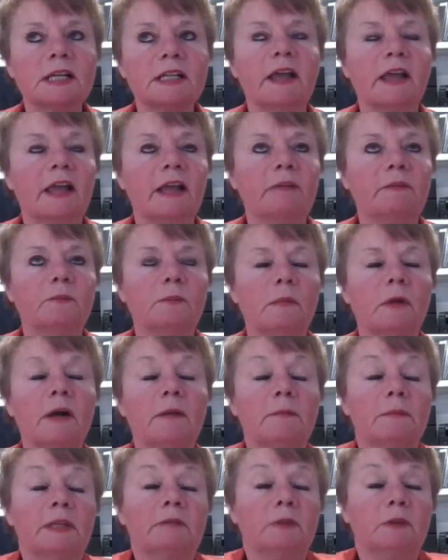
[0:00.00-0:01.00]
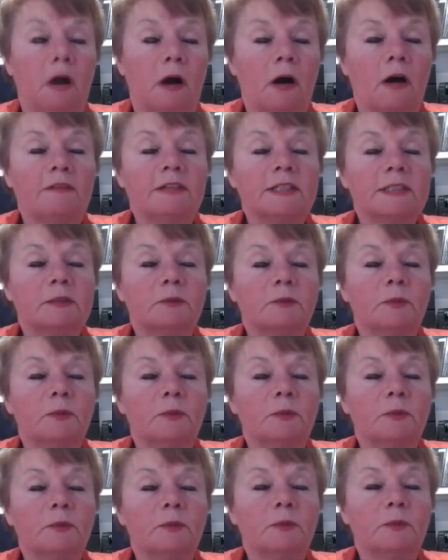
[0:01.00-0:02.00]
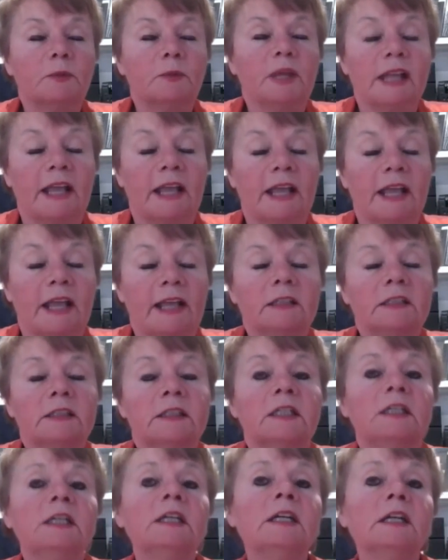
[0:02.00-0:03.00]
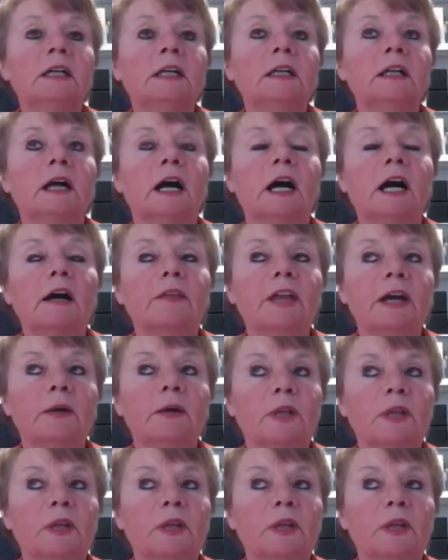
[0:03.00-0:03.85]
And I mean, obviously we have more data that we